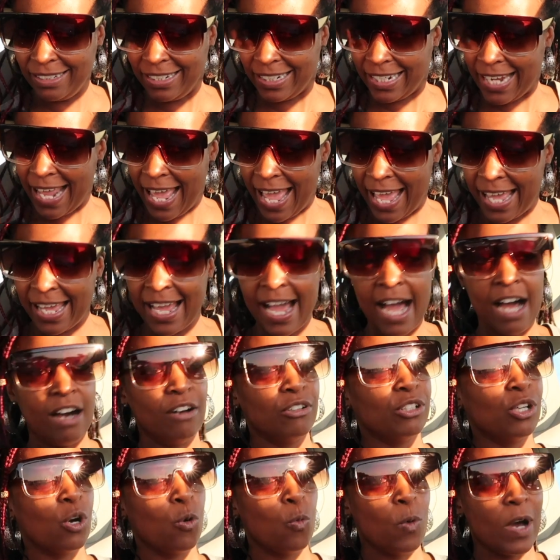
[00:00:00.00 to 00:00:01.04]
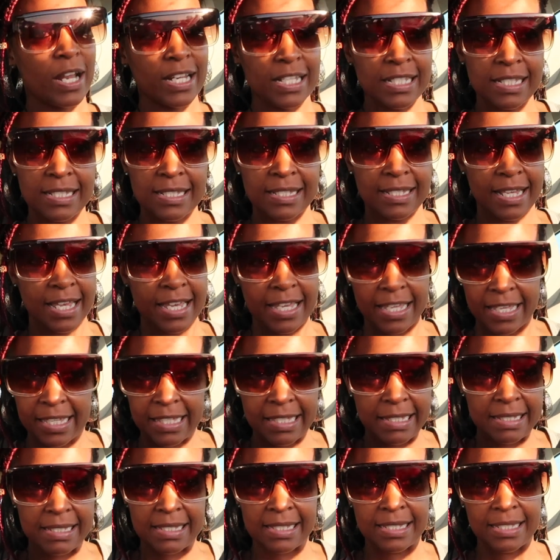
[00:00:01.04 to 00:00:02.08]
Look at that. I don't know what it
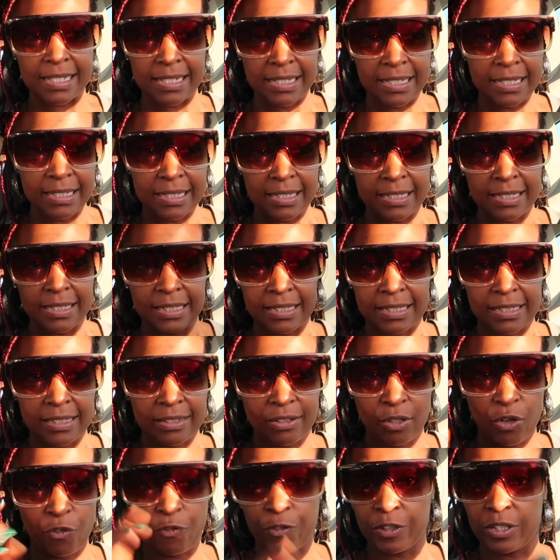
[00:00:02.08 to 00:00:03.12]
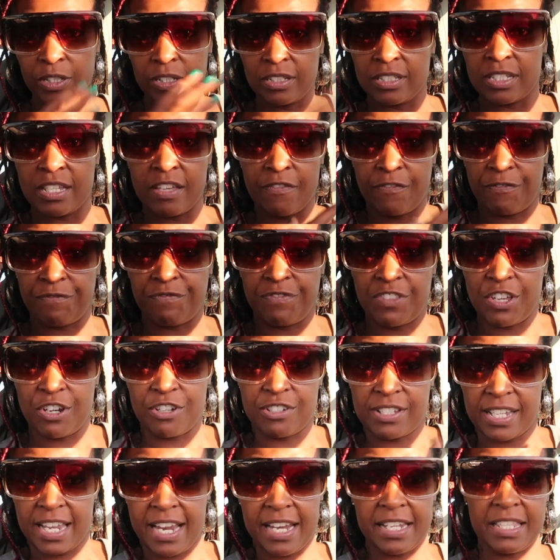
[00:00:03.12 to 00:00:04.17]
says, or if, it, if
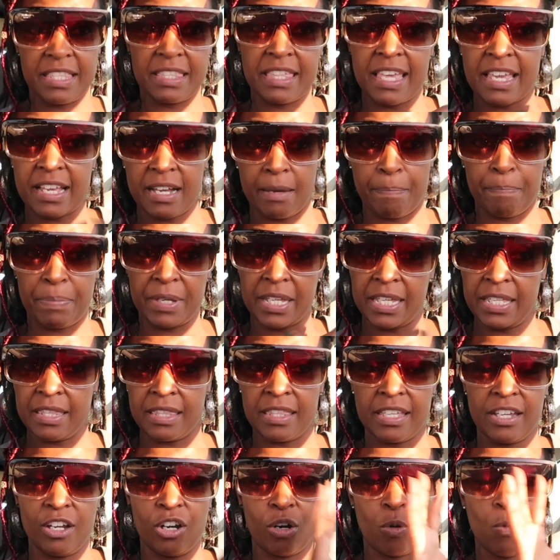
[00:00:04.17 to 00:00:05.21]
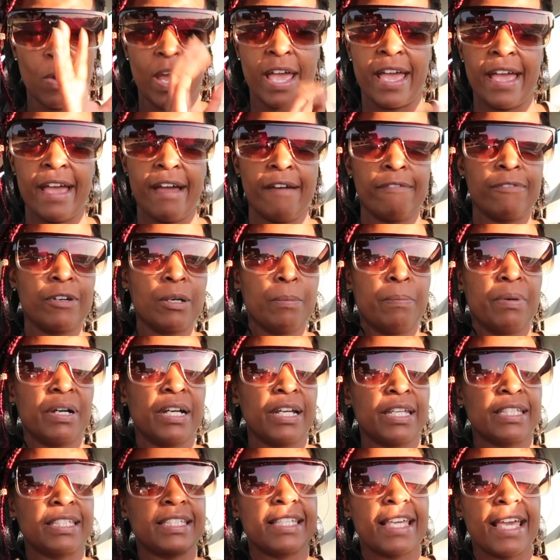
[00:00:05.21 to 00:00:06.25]
there's anything up in there or whatever,
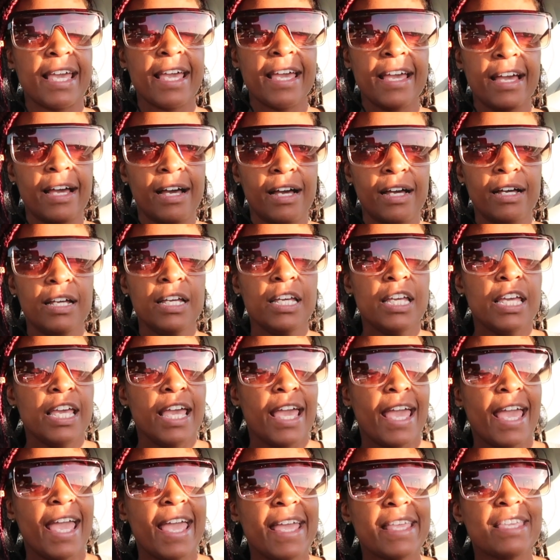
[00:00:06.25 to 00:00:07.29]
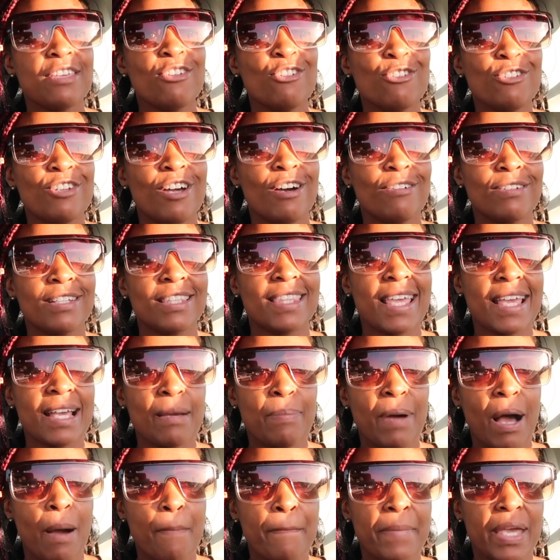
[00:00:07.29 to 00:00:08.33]
but yeah. And you know, the thing
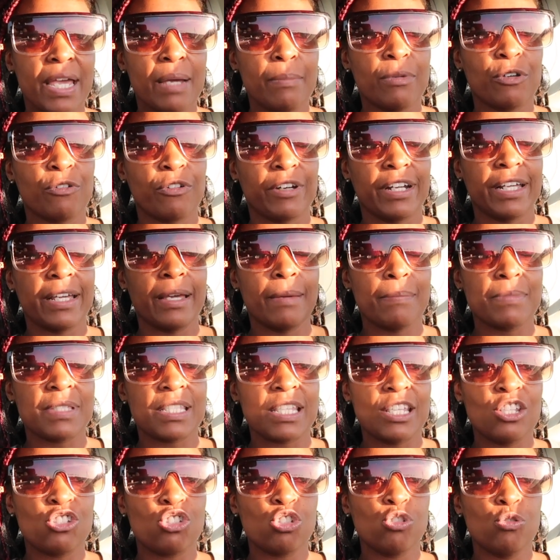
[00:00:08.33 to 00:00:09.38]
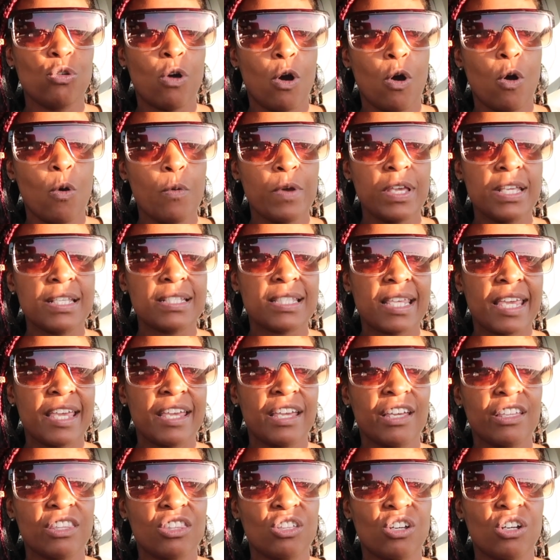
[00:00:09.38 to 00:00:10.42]
about mammograms is you always
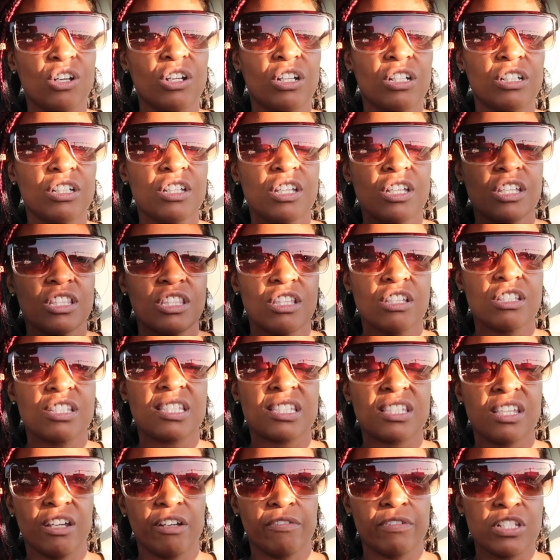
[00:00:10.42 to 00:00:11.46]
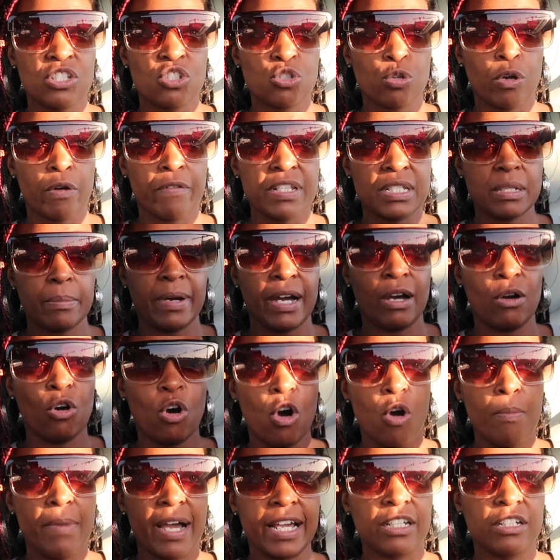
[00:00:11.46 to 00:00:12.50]
hear the the scary stories about,
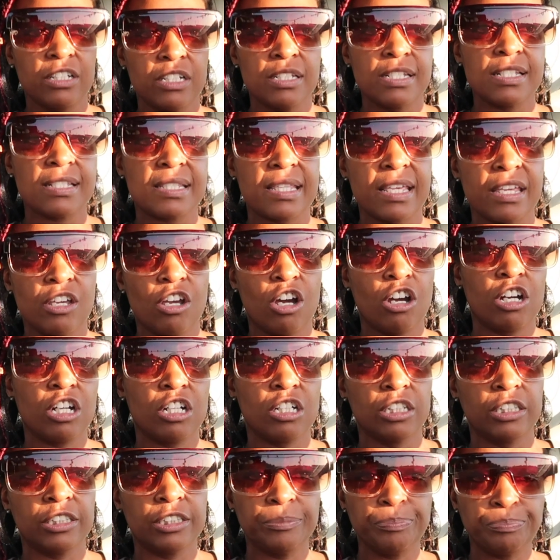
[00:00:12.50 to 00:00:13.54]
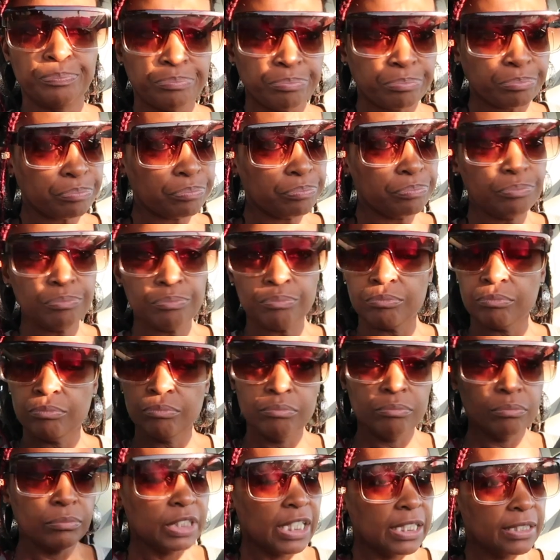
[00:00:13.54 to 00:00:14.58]
oh my goodness, they hurt,
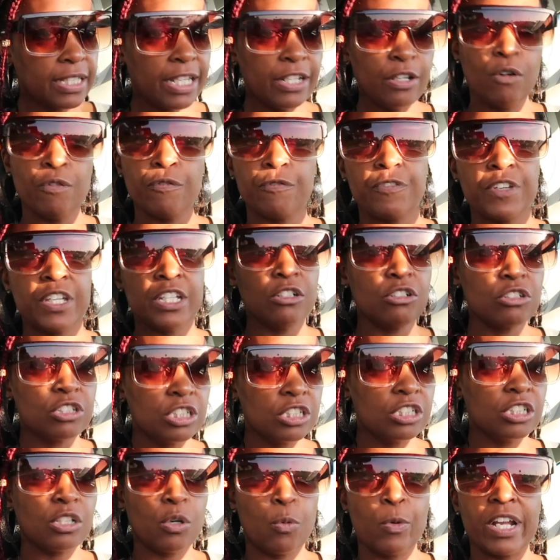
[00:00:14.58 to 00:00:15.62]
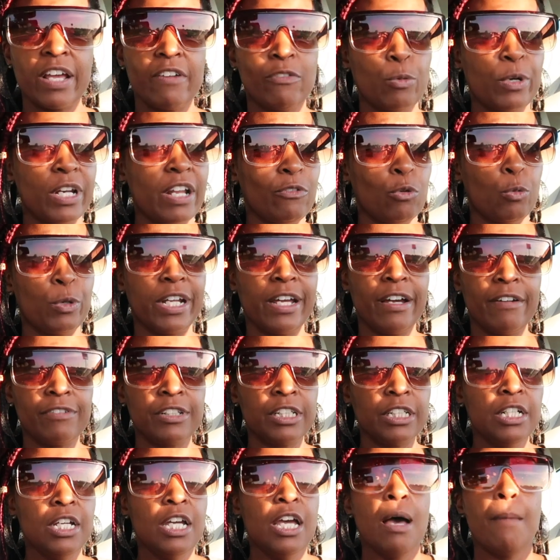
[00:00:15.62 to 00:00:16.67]
they don't feel good, or whatever, whatever,
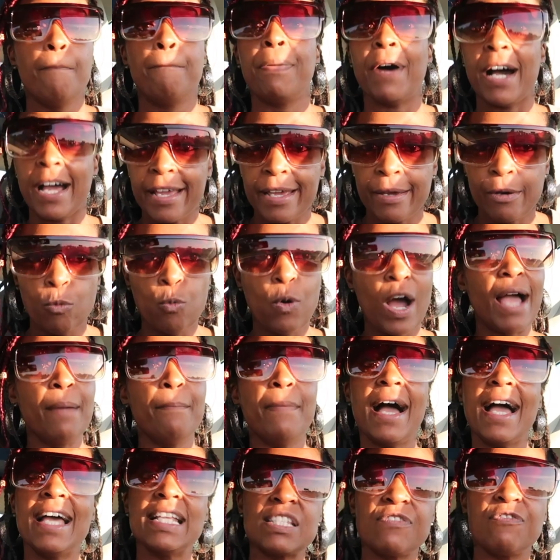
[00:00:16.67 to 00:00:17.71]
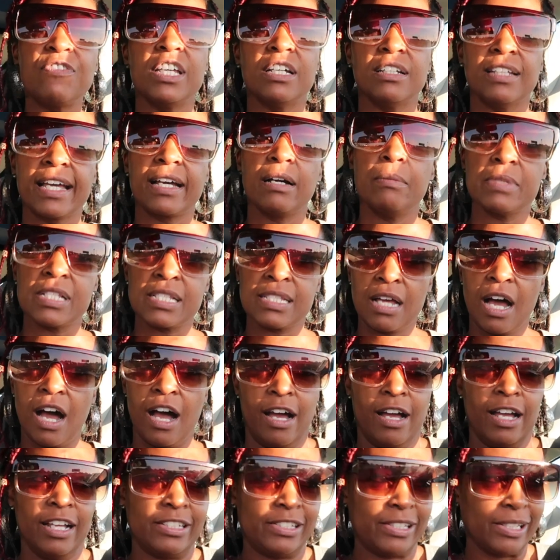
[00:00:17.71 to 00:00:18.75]
whatever. But why mine feel like a
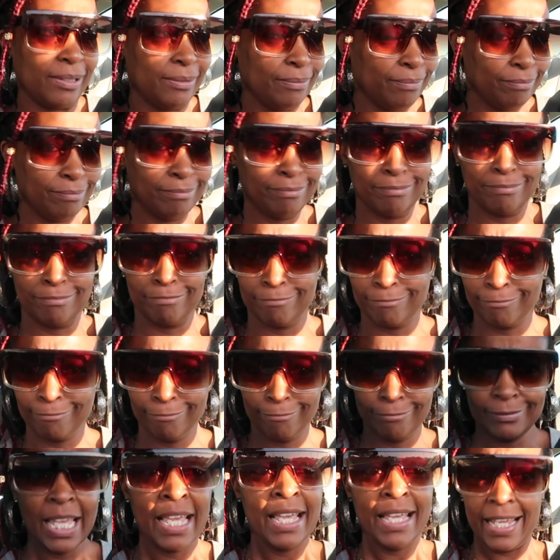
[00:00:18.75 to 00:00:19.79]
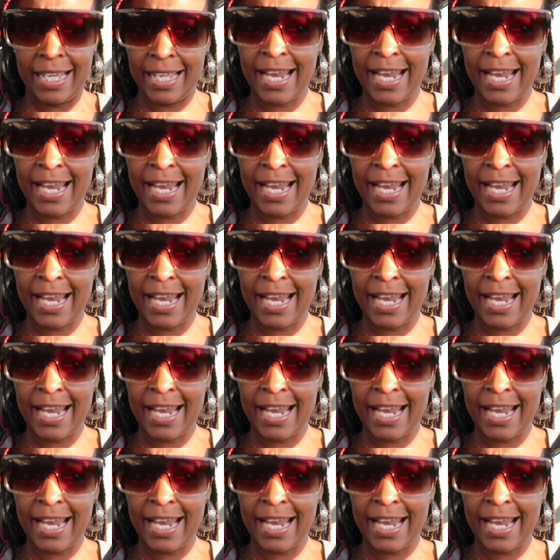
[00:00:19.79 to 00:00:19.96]
massage? It